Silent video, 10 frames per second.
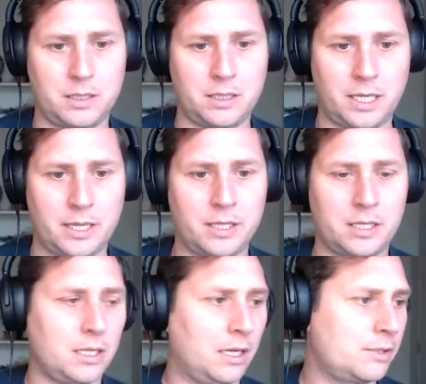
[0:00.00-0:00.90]
I
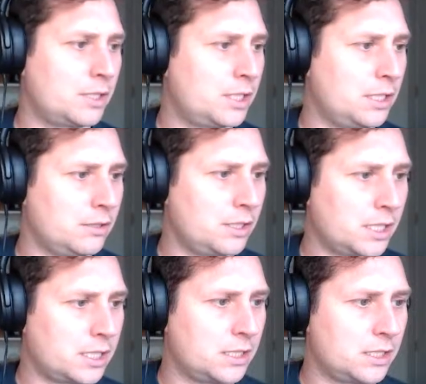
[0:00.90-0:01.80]
think I'll just
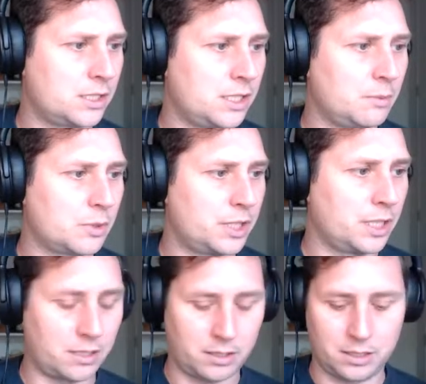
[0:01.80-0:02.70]
actually just double
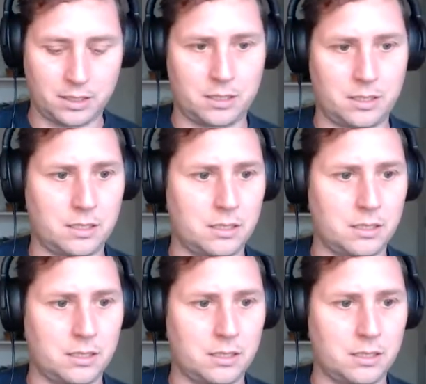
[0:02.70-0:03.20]
check the.